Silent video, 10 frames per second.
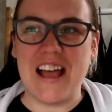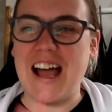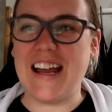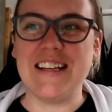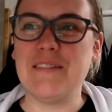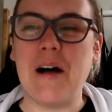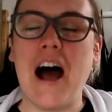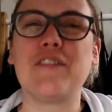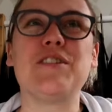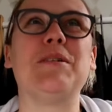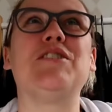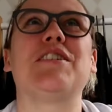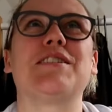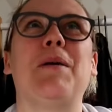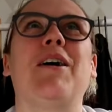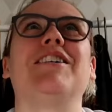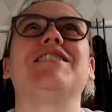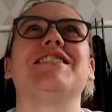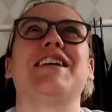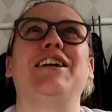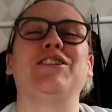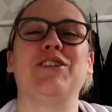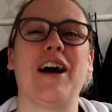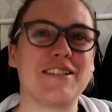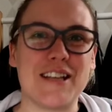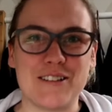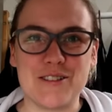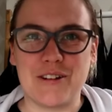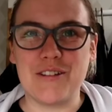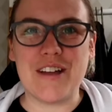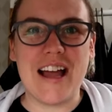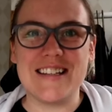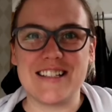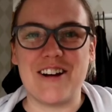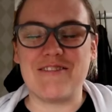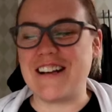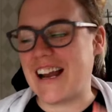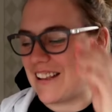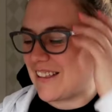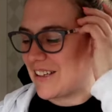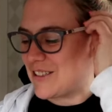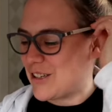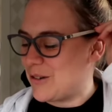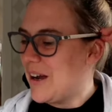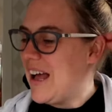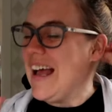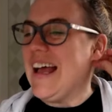I have to be transparent and tell you and tell the truth. I did not read anything. So